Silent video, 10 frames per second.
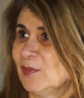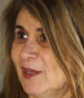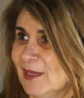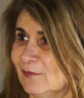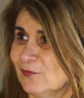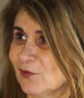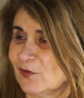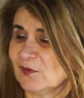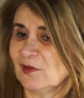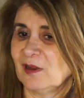behaved for
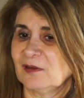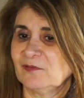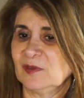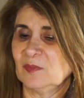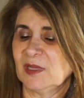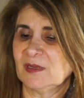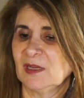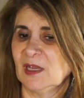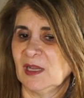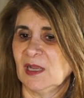crystallography, but
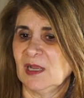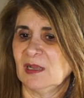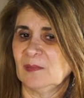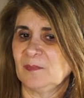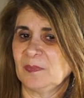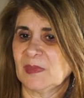um,